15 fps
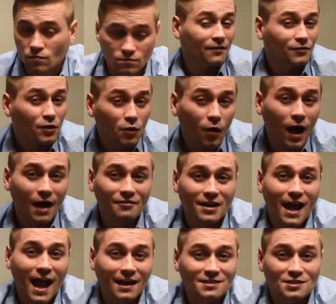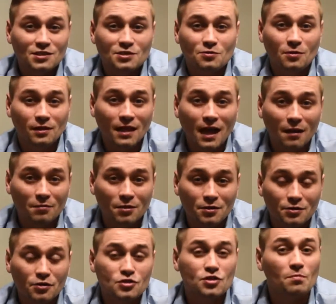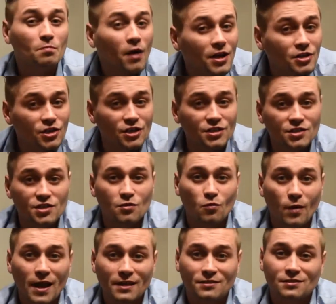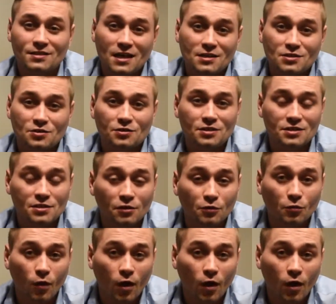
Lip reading: If you don't have an access to a lab, there's a much easier way to test your distilled